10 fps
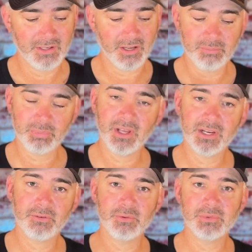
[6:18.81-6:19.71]
Unplug
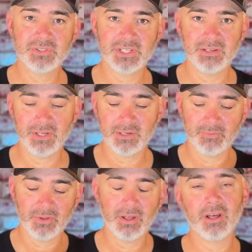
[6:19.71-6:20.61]
it from your TV,
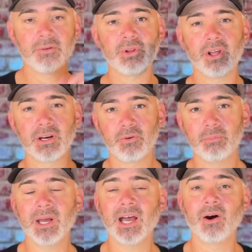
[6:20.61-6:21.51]
unplug it from
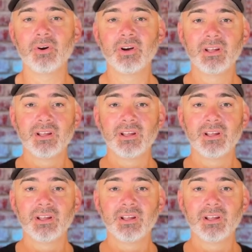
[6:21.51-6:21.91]
power,